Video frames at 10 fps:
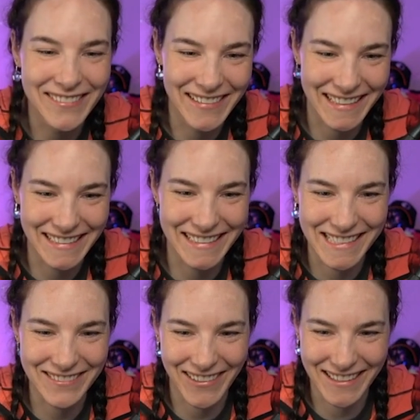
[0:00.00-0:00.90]
quickly
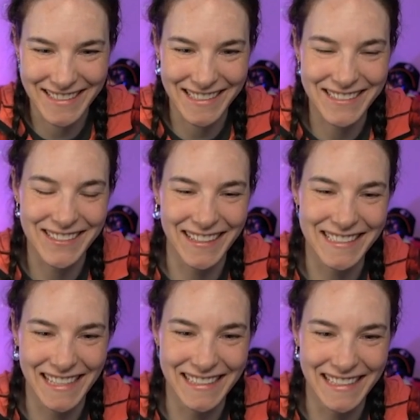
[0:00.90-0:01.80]
swatching, trying
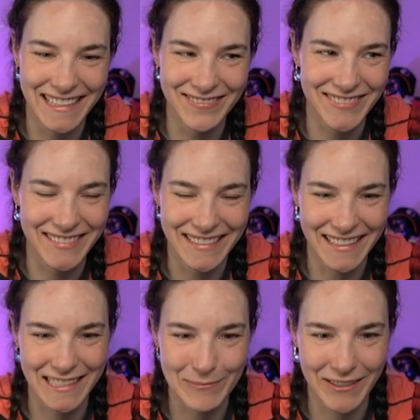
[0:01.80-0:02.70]
to get it in before the
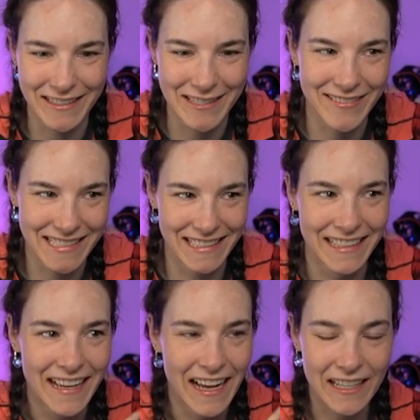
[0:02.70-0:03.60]
next period. So we
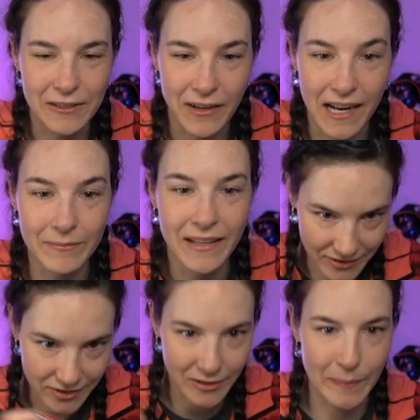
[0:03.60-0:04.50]
did a creme,
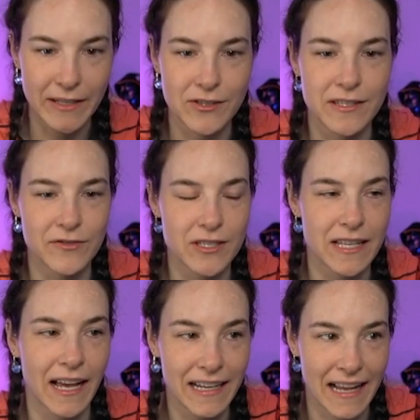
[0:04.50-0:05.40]
took pictures of just
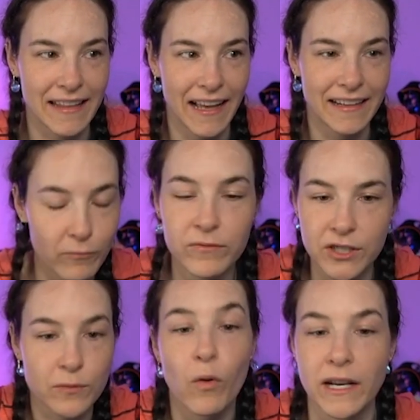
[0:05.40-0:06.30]
that, and then
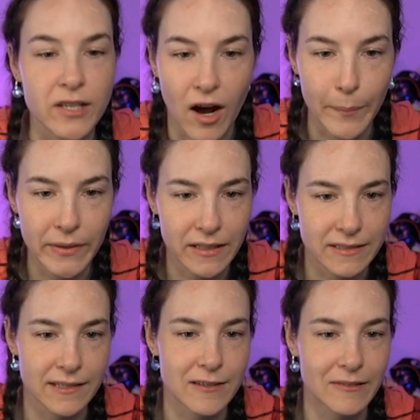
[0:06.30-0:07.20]
just one topper, because
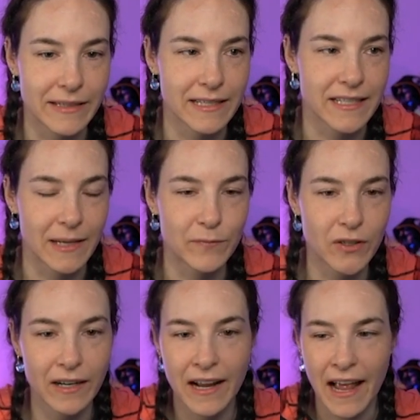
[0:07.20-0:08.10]
that's all we had time
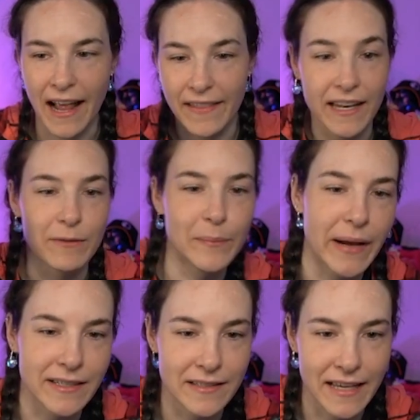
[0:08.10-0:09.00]
for. And then he went
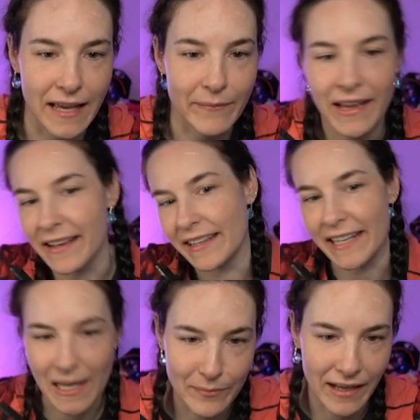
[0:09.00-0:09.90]
back to the game. And then he
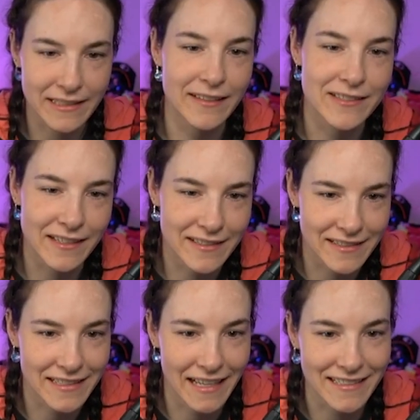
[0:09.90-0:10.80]
came back downstairs
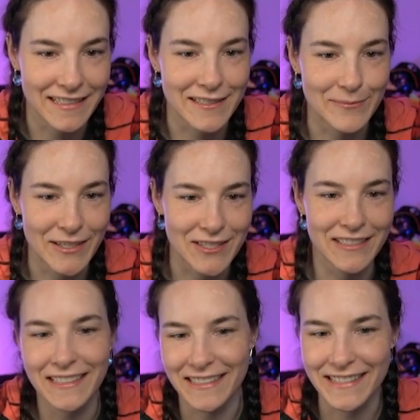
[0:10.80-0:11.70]
at the next intermission
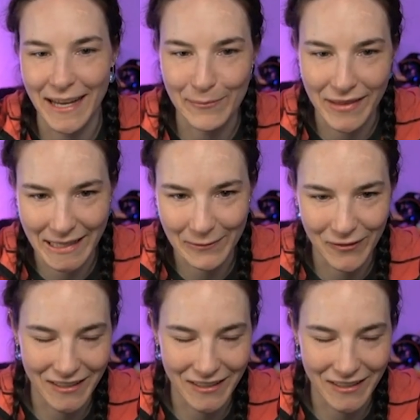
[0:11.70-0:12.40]
and did the same thing for